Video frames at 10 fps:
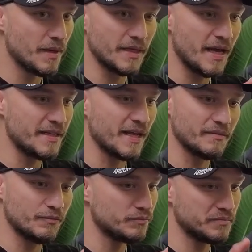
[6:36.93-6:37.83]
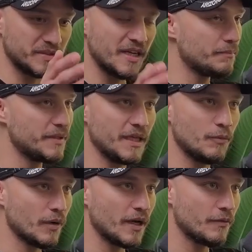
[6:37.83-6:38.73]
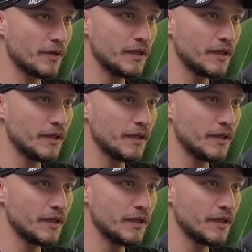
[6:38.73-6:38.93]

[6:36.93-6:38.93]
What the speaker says: and end at 10 p.m. whatever,